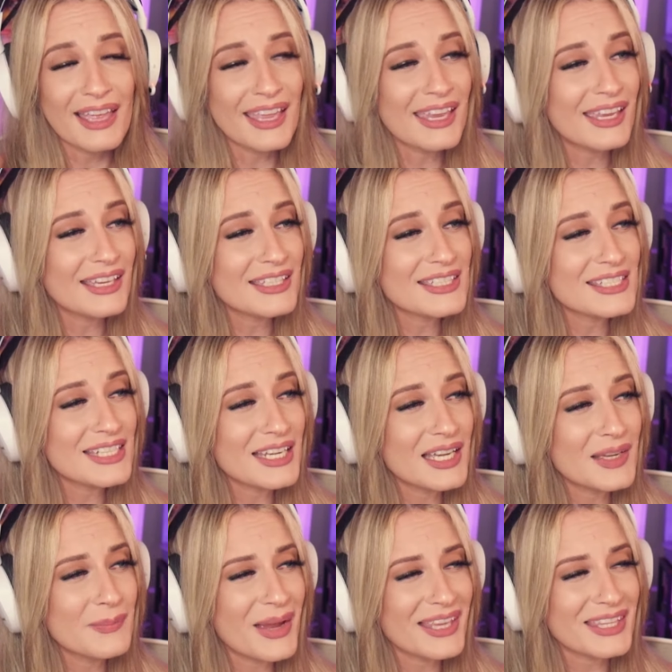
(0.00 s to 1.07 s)
And
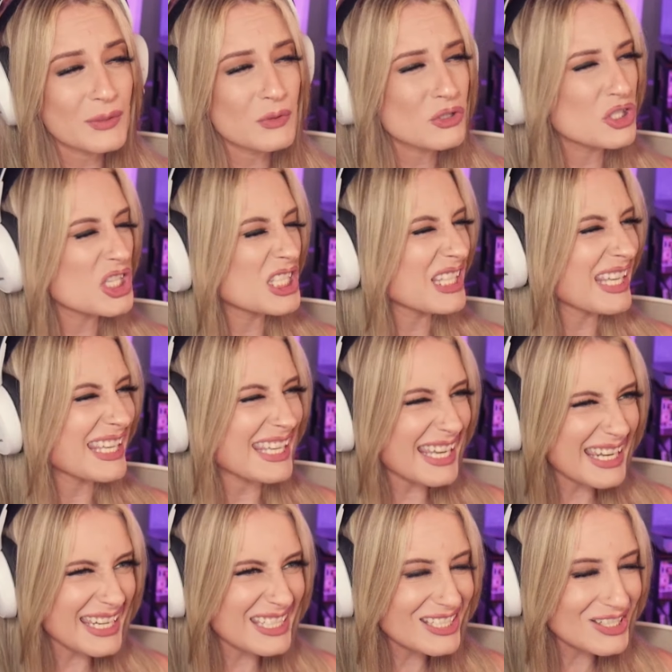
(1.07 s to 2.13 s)
um, I think we should just like
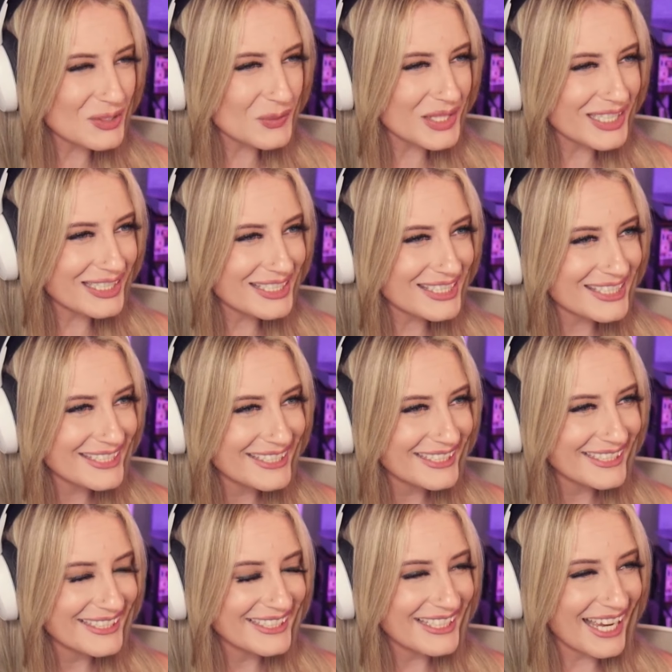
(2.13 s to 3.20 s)
get into it.
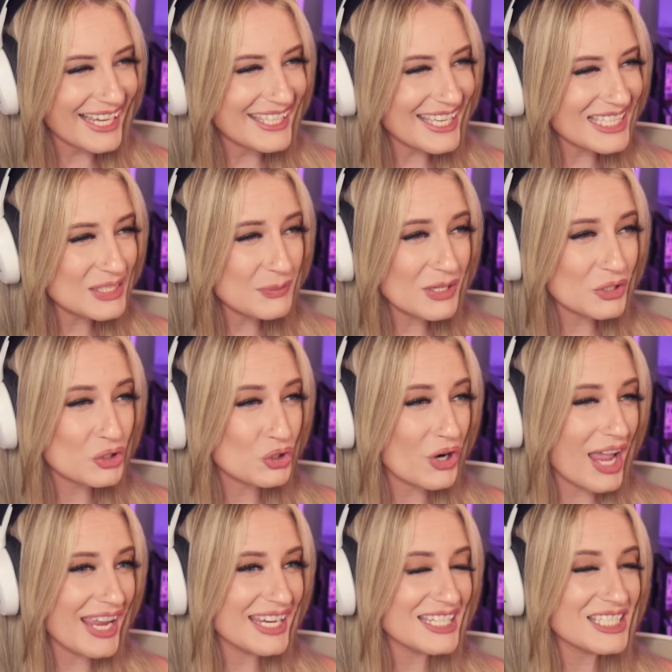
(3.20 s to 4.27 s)
I guess we are
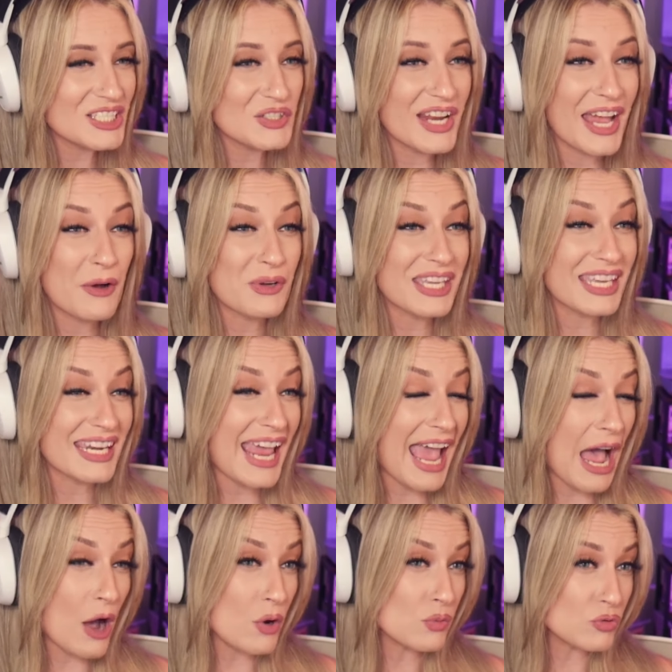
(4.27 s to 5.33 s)
trying to now get
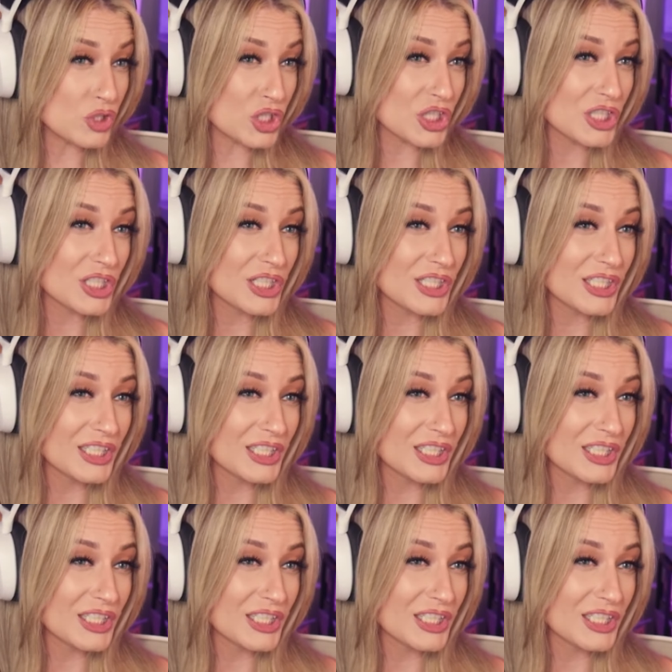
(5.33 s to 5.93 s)
out